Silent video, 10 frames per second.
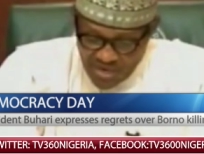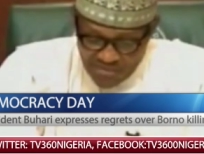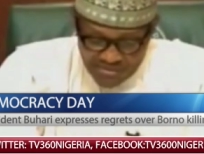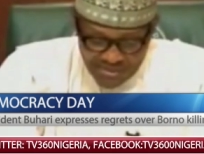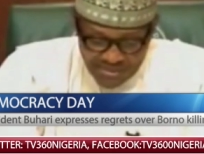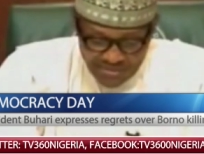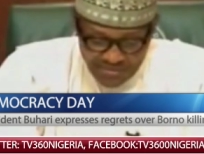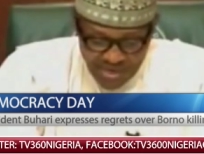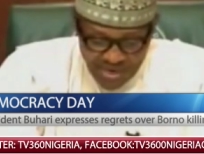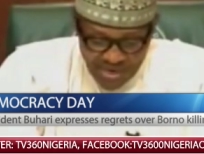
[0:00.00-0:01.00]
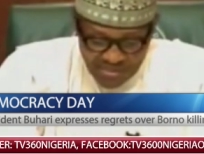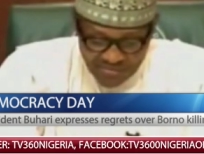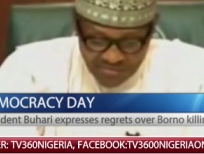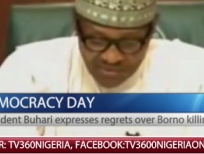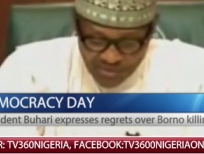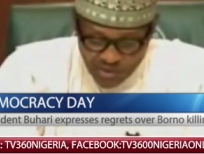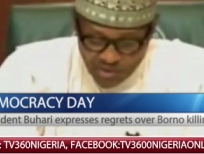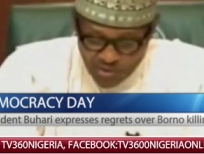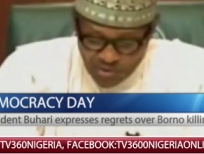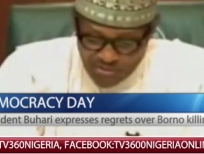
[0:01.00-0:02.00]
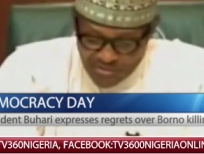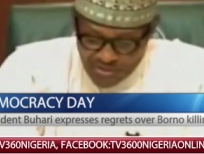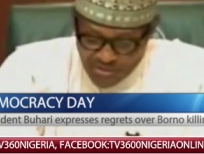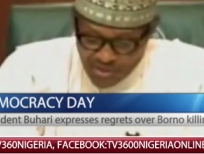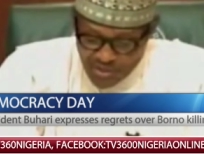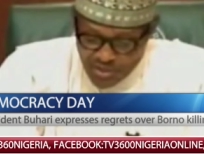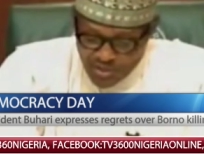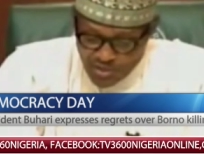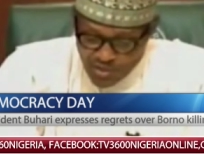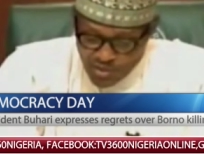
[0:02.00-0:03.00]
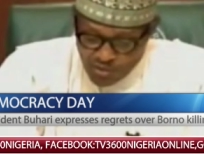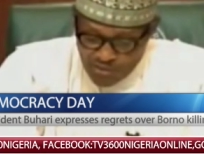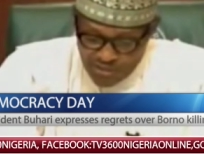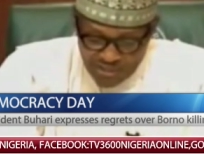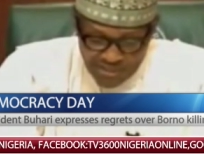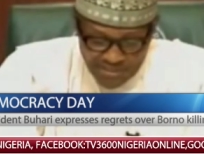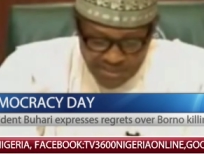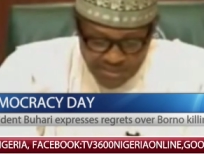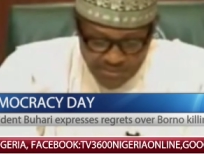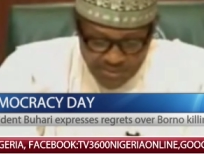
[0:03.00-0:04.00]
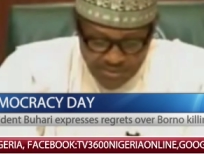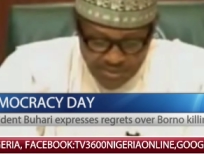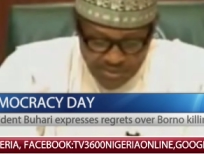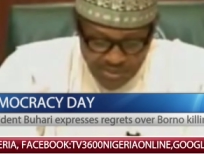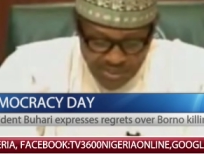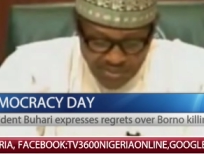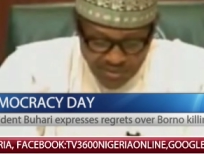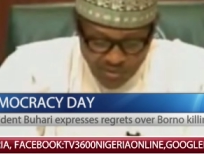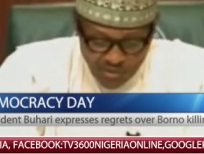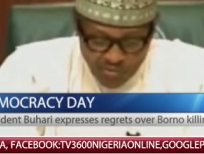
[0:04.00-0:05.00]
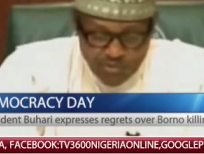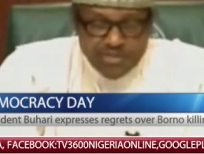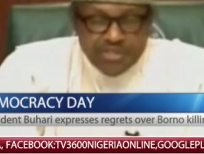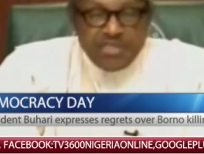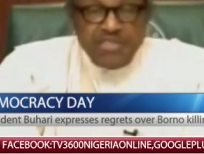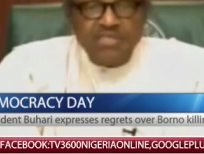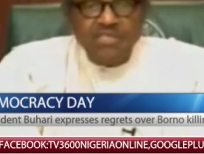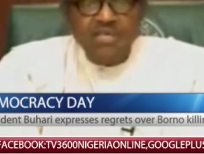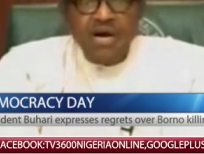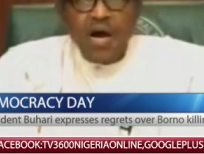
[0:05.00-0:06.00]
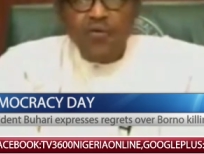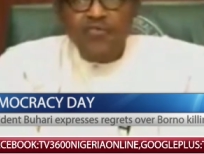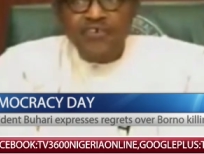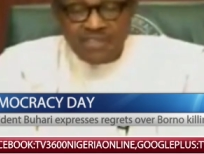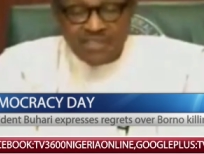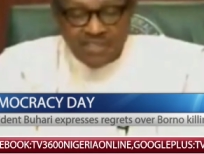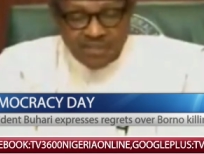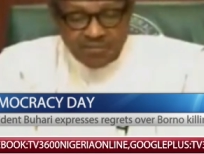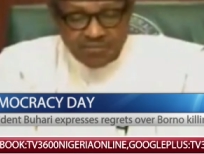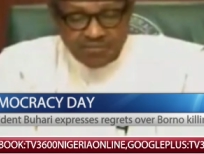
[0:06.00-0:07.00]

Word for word: I send my heartfelt condolences to all the relatives and the communities affected.